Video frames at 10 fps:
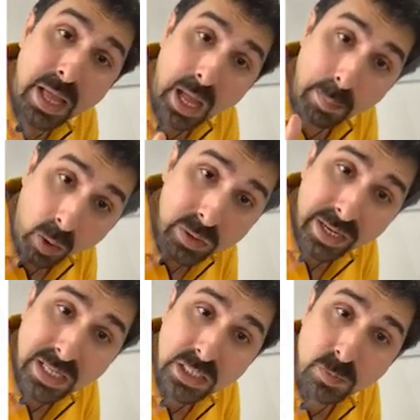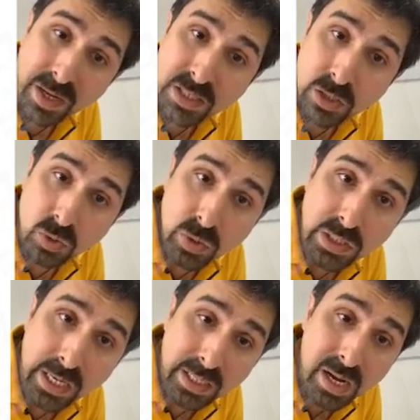about an axis passing through
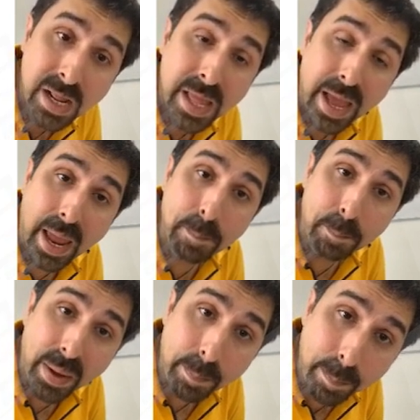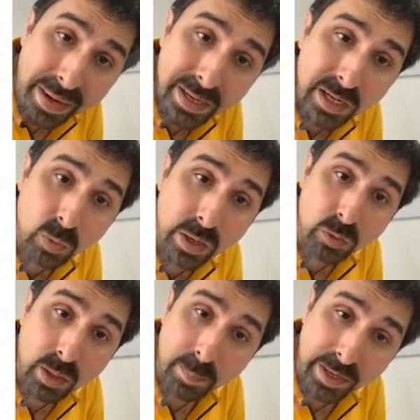its center and perpendicular
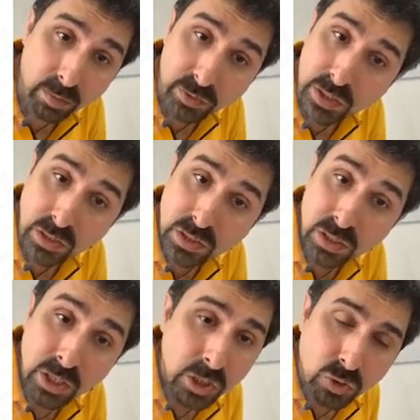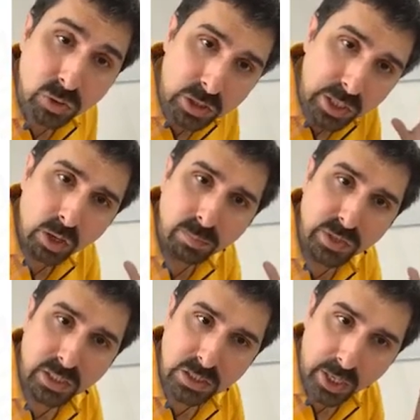to the plane of the disk. So the three
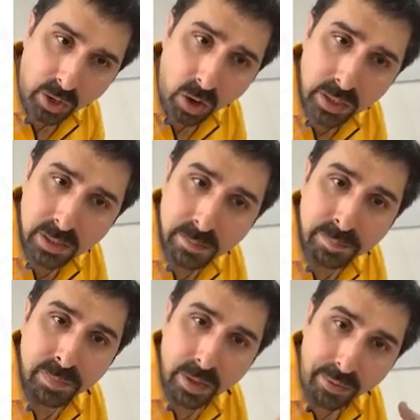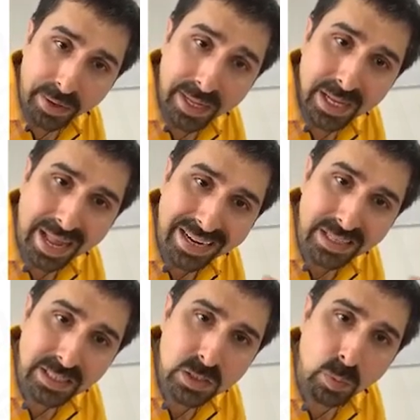objects, the rod, ring
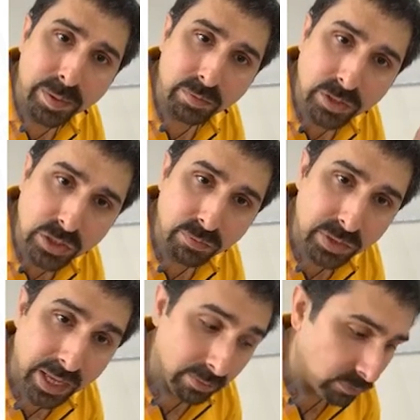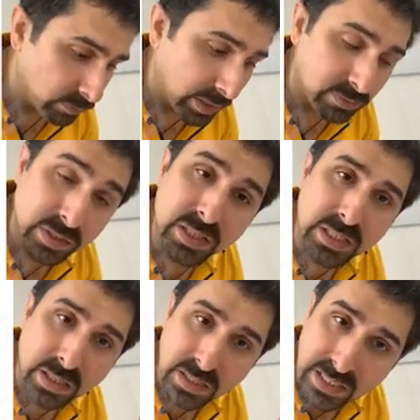and the disk moment of inertia, we have seen
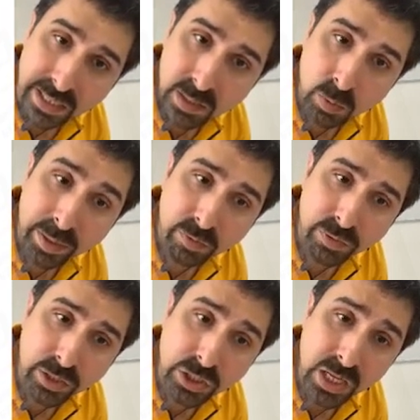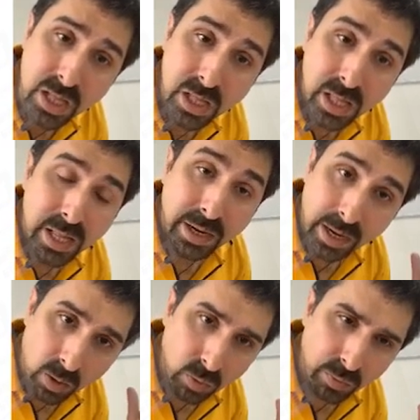these are the standard moment of inertia.
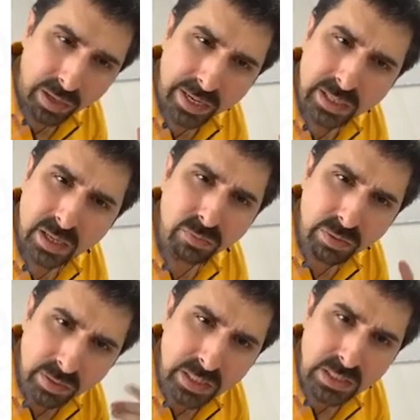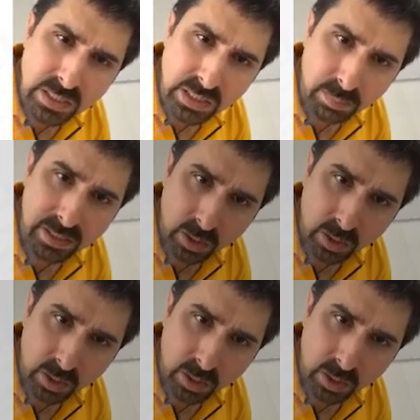Now later we will discuss some other